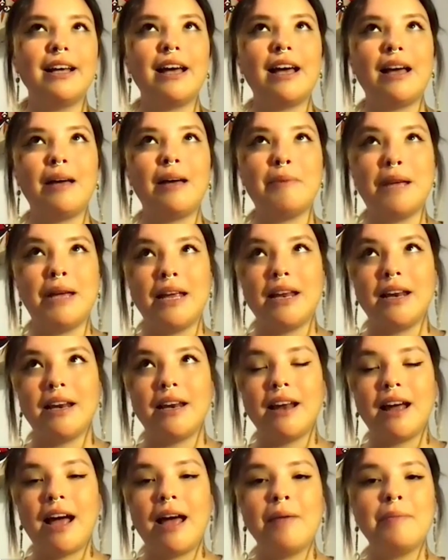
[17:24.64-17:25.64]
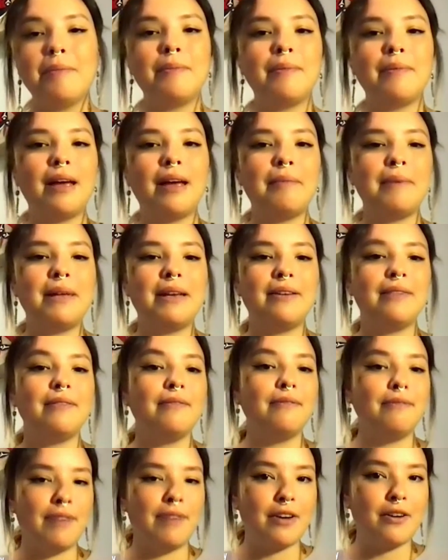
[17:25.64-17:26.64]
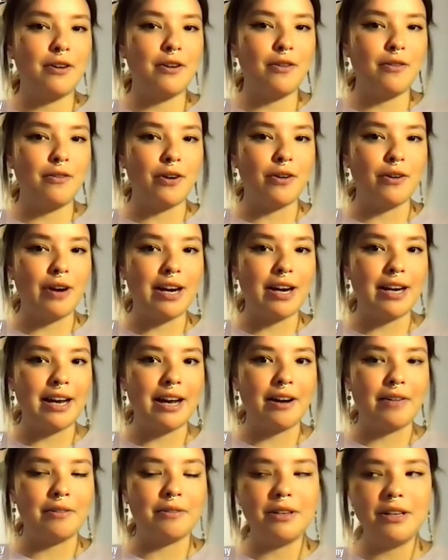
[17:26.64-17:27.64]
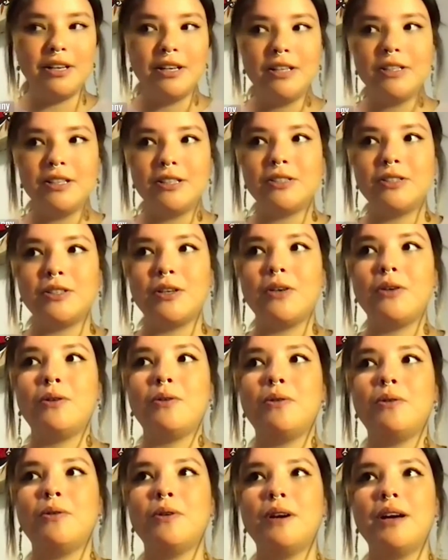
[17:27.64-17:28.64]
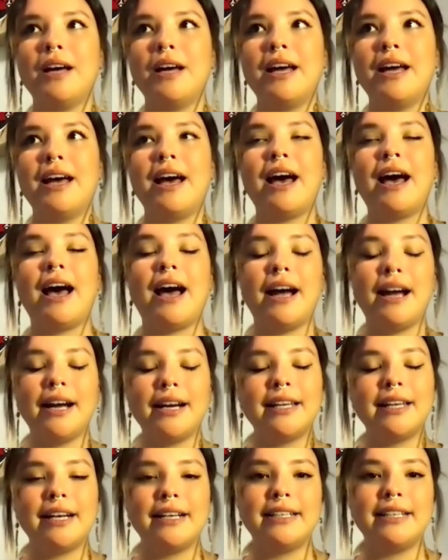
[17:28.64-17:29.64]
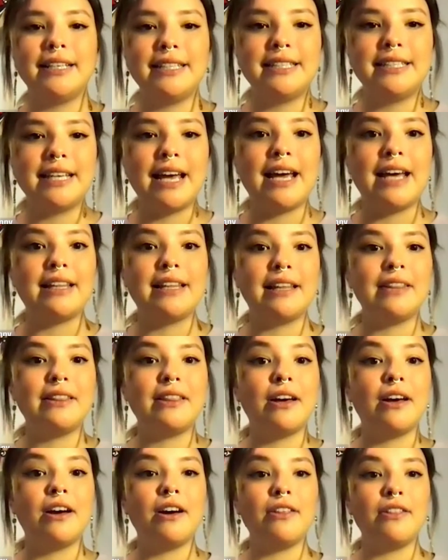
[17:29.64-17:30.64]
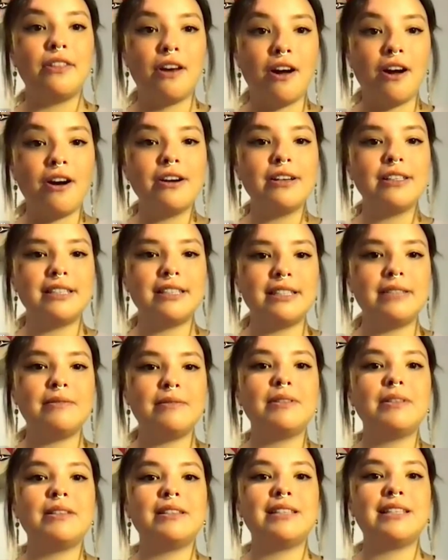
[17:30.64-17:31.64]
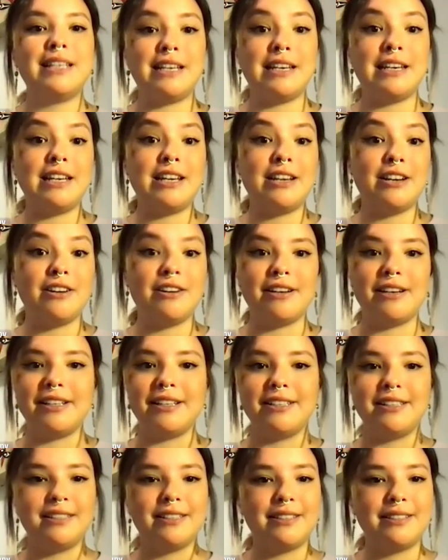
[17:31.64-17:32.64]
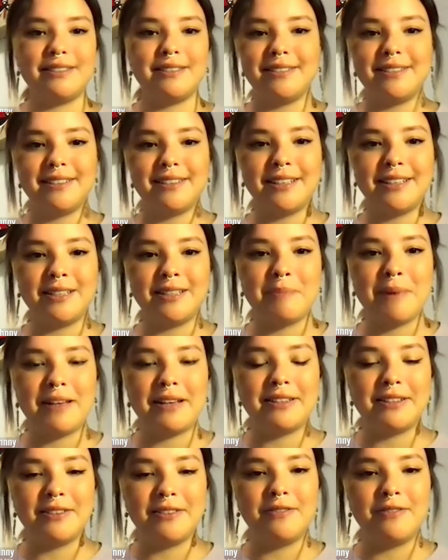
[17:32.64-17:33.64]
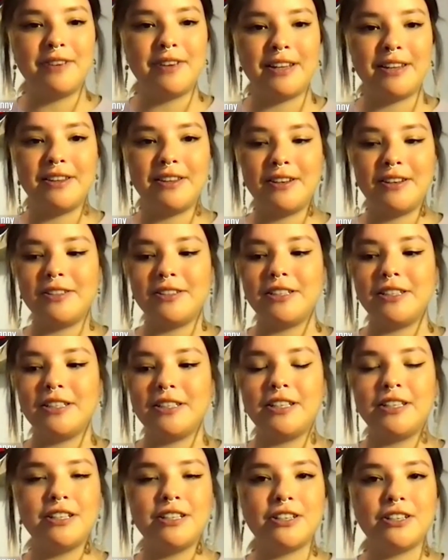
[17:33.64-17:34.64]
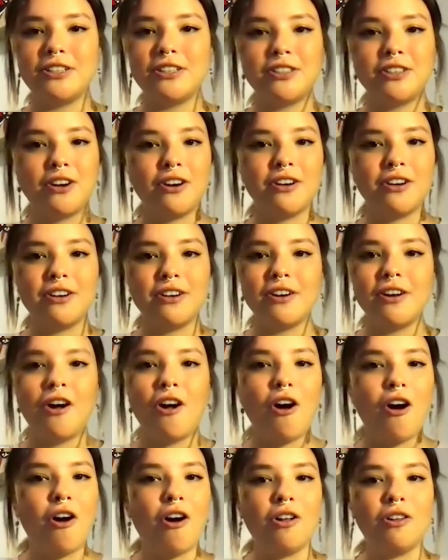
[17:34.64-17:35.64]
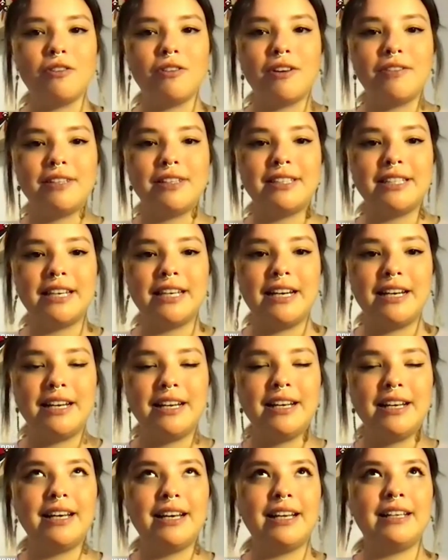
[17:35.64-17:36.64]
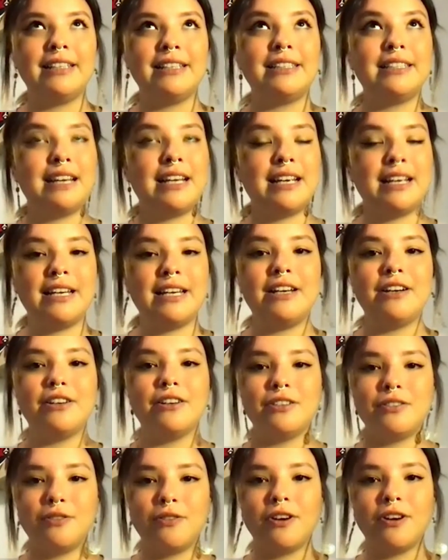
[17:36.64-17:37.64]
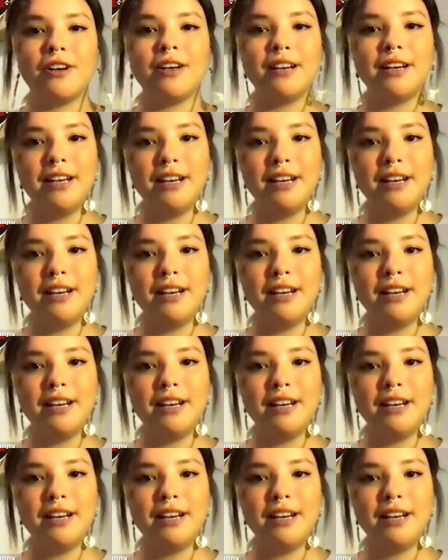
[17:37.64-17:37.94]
I mean, I'm in Vancouver right now, so I'd like to say that the art scene here is massive, and there's Indigenous art all around the city, and it's taken years for